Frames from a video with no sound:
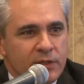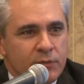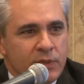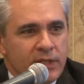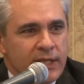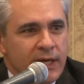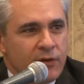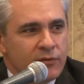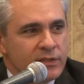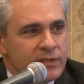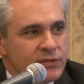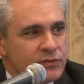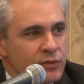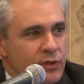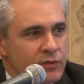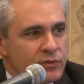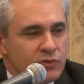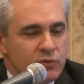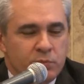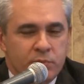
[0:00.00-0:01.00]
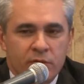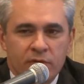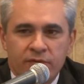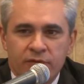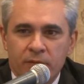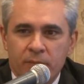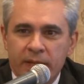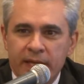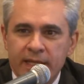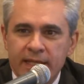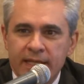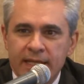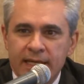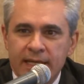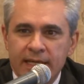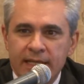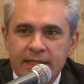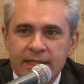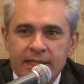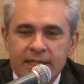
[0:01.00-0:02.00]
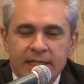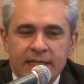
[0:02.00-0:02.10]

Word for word: without the strong support from K D I